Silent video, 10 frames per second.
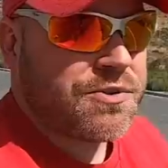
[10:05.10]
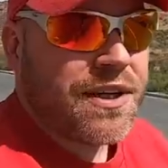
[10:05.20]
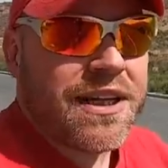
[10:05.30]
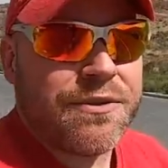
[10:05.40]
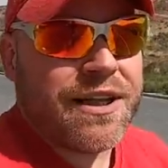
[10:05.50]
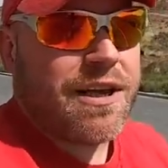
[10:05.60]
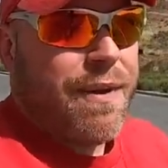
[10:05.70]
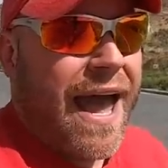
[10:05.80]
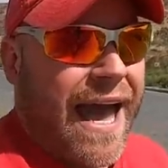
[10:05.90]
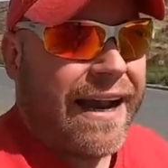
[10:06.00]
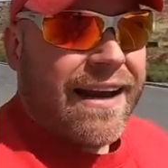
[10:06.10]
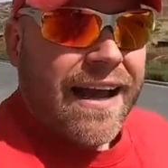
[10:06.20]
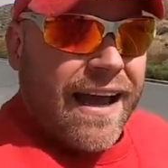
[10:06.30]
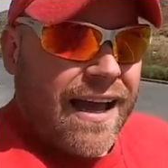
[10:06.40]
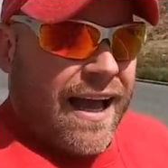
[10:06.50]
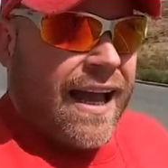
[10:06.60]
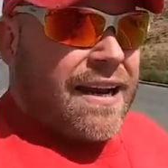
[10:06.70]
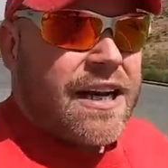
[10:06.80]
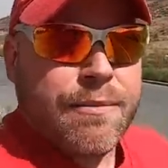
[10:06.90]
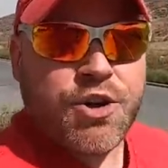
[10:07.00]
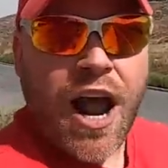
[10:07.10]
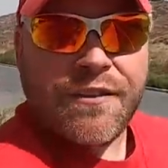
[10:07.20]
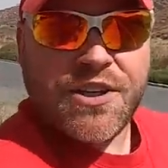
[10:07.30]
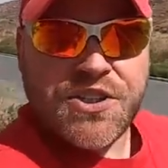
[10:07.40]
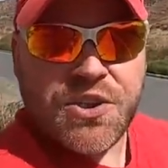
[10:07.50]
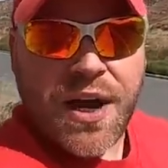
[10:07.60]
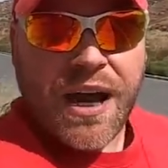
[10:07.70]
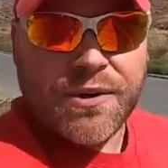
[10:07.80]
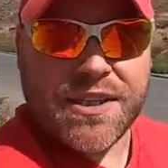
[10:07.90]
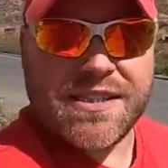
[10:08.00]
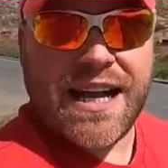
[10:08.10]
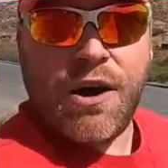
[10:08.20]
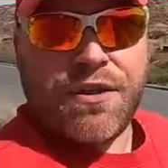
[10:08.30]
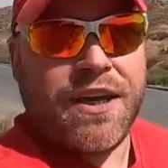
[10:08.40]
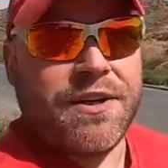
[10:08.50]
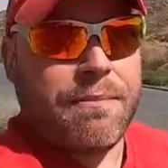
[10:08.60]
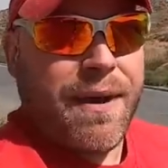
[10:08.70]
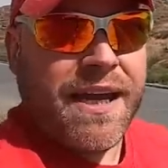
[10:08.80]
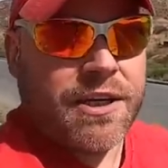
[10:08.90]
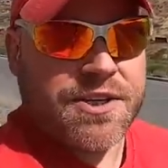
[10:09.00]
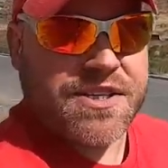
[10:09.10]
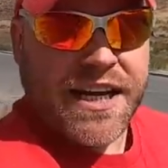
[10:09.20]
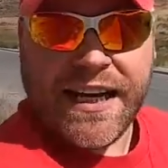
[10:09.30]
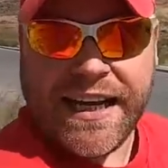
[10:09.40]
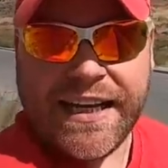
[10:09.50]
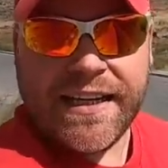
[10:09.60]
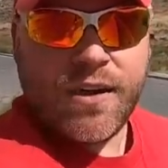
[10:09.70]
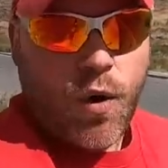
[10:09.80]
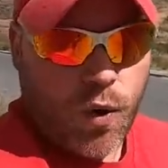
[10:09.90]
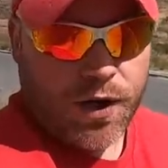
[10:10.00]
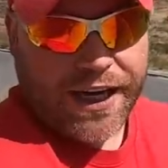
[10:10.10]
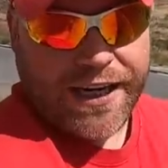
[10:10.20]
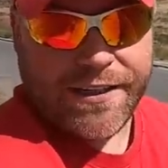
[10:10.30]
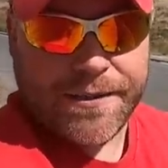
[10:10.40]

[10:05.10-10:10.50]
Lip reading: was really, really bad. I ended up driving 2 hours south here to Baker City, Oregon.